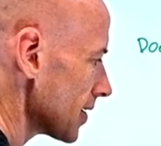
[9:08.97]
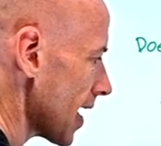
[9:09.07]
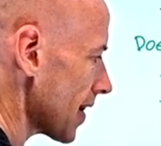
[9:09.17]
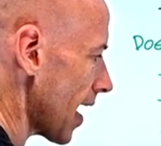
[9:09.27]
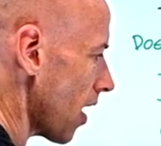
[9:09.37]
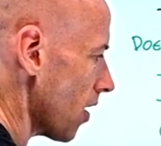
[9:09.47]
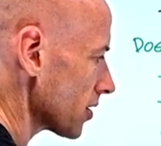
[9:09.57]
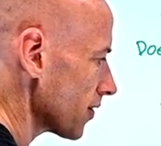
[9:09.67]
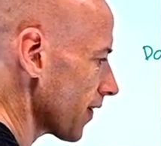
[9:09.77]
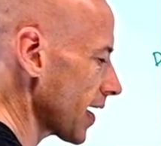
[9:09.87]
Now that
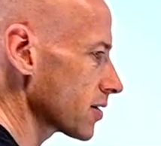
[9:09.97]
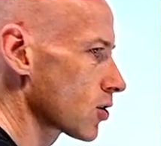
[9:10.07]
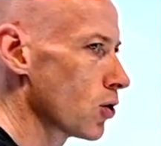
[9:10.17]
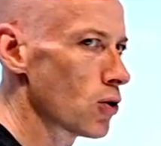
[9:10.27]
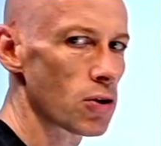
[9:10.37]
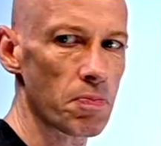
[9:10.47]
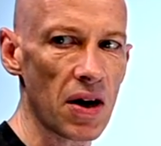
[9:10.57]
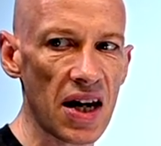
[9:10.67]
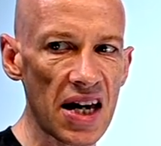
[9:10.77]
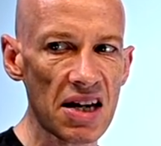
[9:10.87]
artifact could
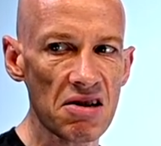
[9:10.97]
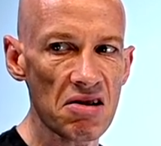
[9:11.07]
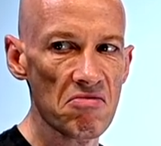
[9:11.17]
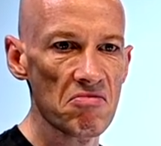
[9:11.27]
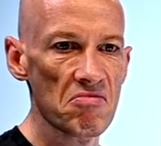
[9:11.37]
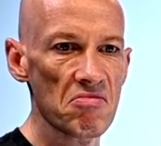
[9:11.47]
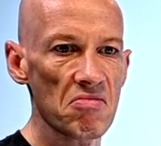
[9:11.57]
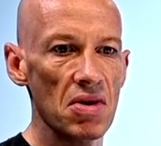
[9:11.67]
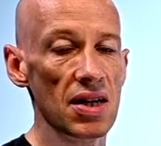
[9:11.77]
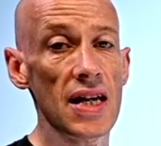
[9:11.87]
be
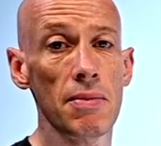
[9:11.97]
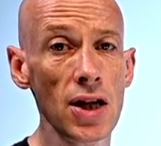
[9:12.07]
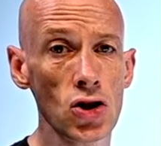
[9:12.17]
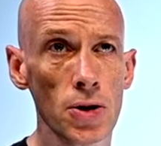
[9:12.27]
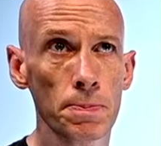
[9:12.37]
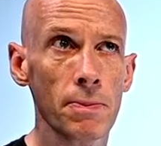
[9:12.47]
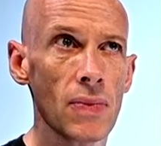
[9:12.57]
an image,